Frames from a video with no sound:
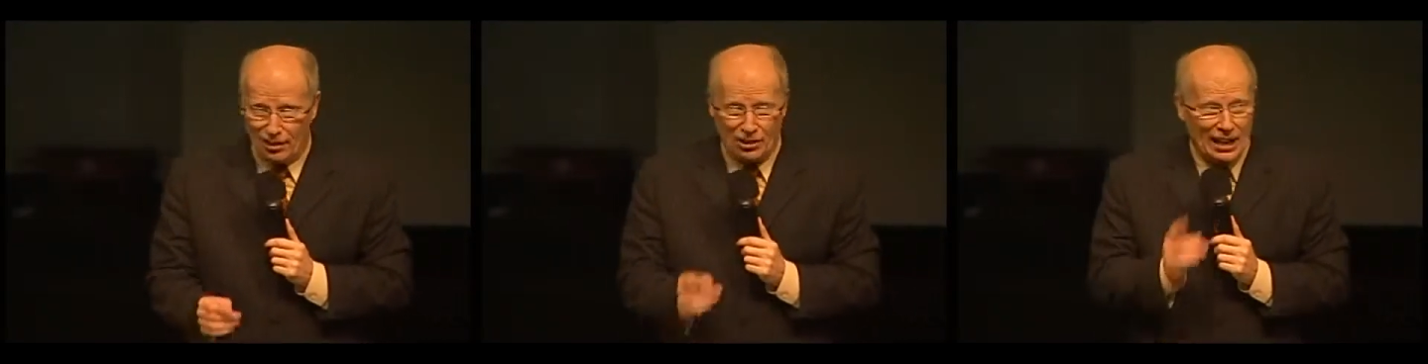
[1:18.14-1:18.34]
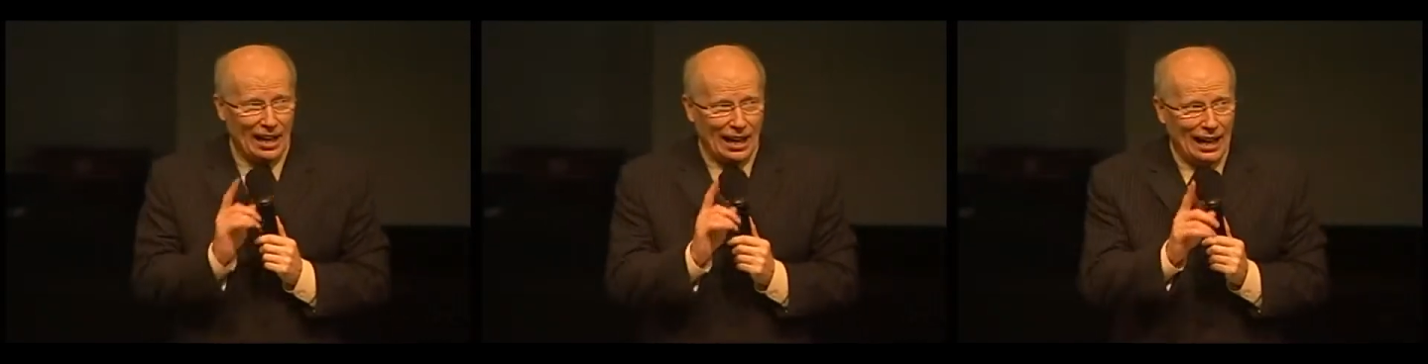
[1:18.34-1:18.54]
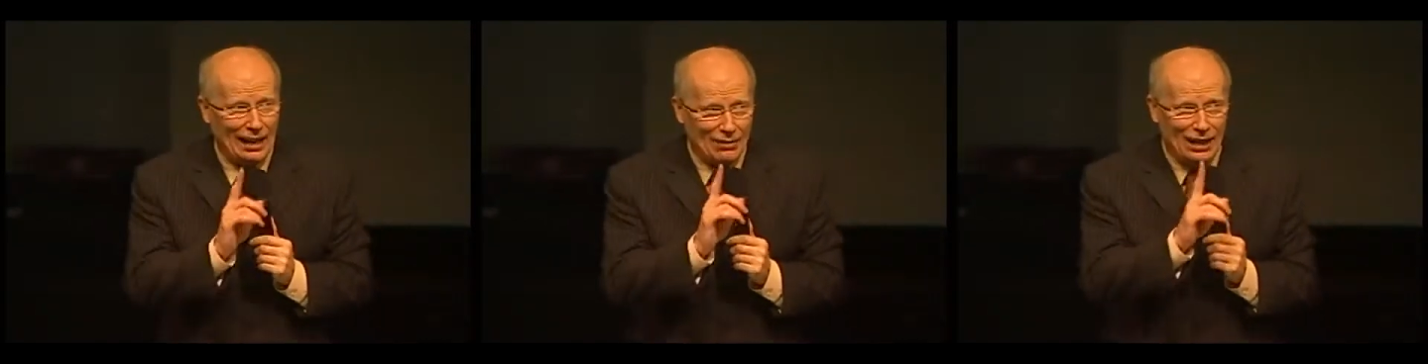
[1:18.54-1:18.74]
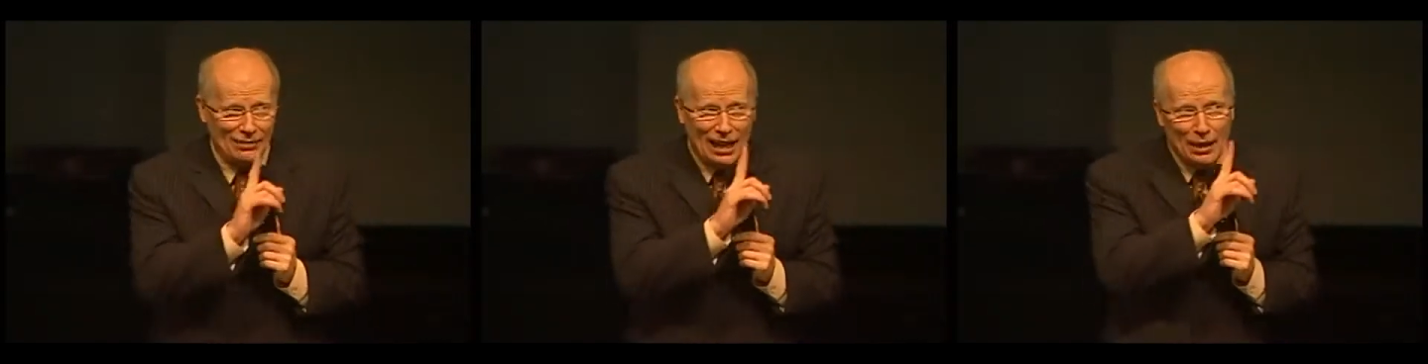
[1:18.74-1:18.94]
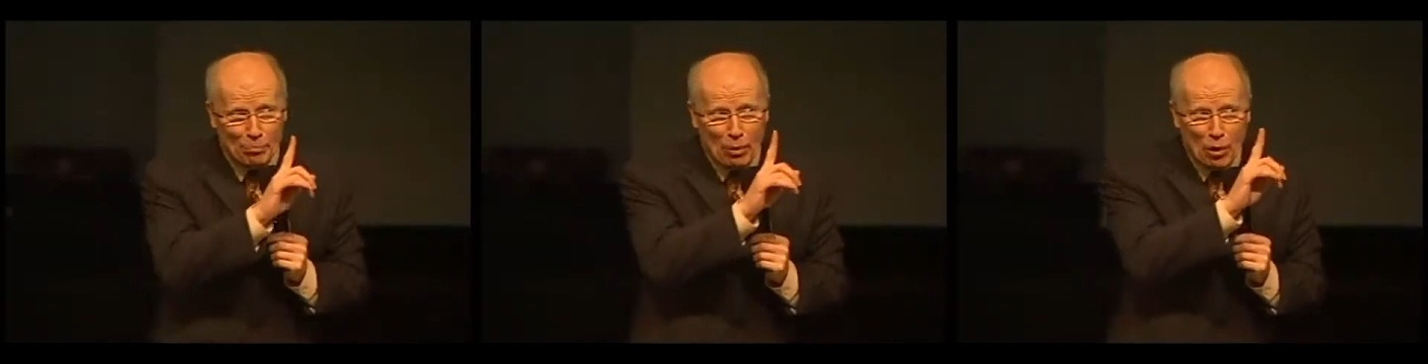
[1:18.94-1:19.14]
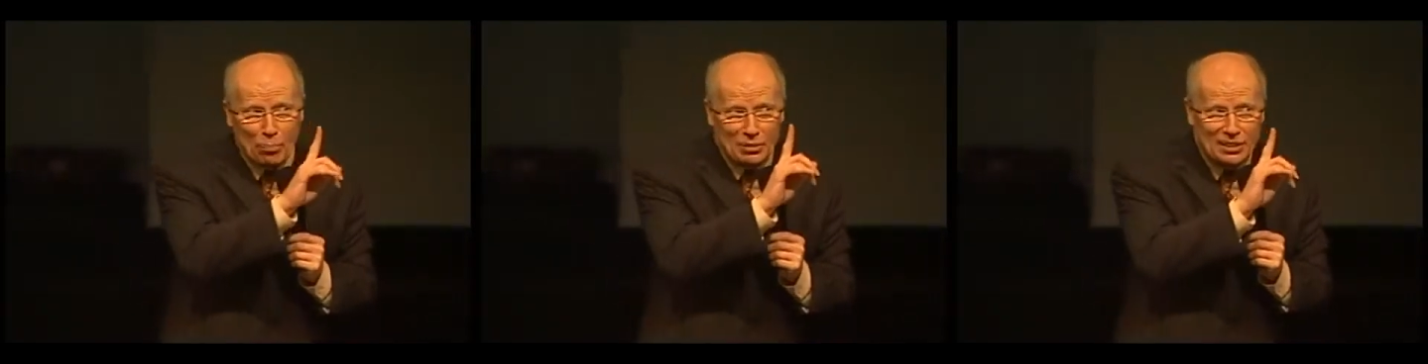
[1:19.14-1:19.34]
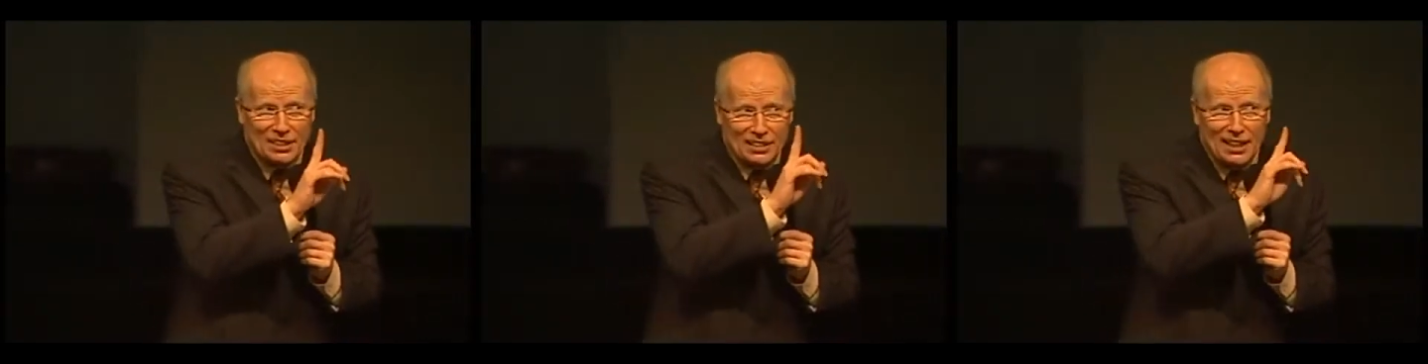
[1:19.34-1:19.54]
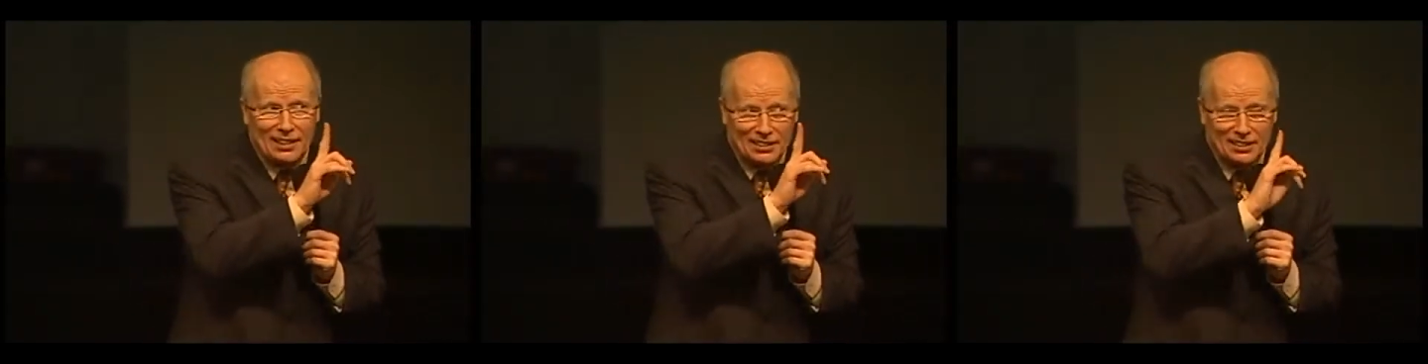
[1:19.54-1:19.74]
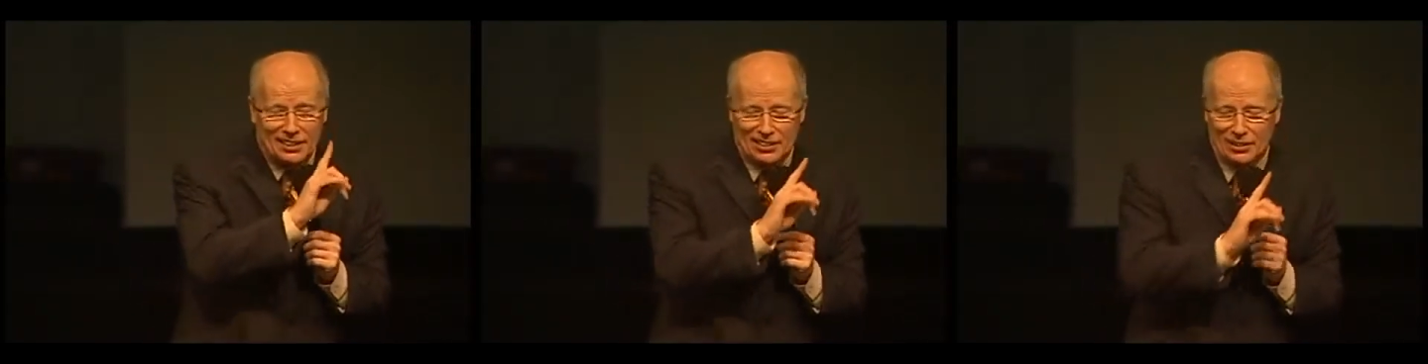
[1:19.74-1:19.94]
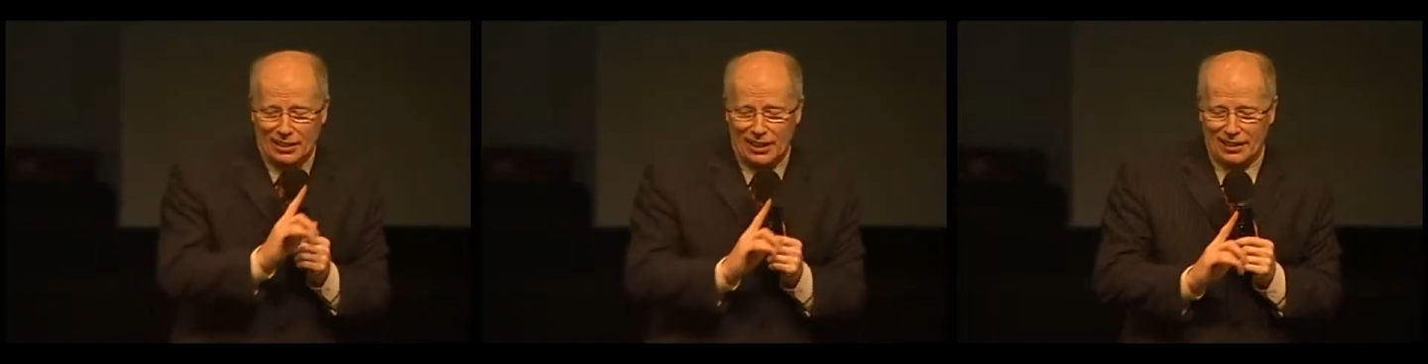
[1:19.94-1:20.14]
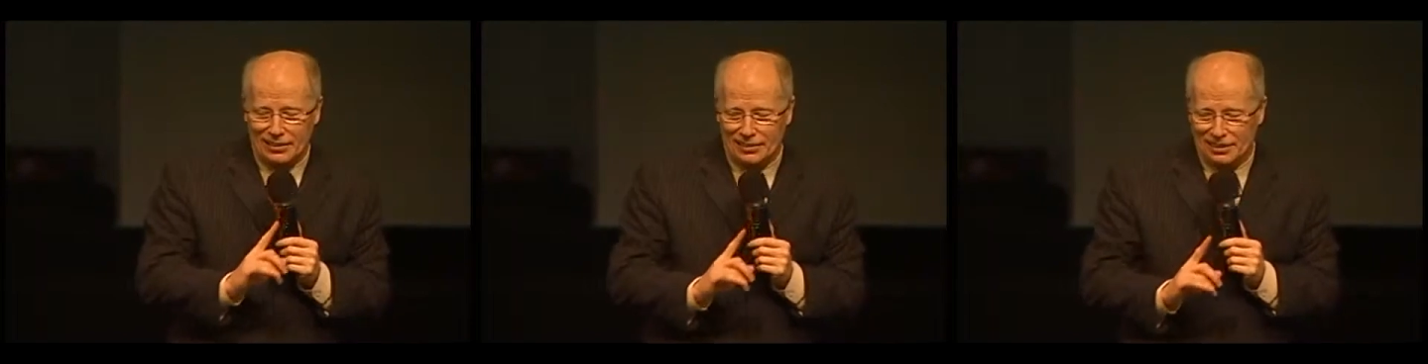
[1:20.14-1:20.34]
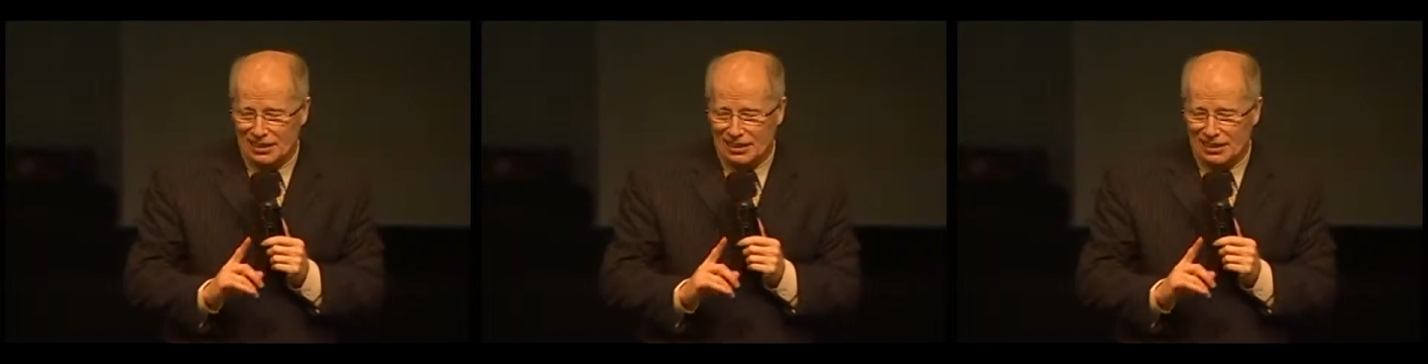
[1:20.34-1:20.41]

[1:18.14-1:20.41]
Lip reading: okay, I've got a purpose in telling you this, okay?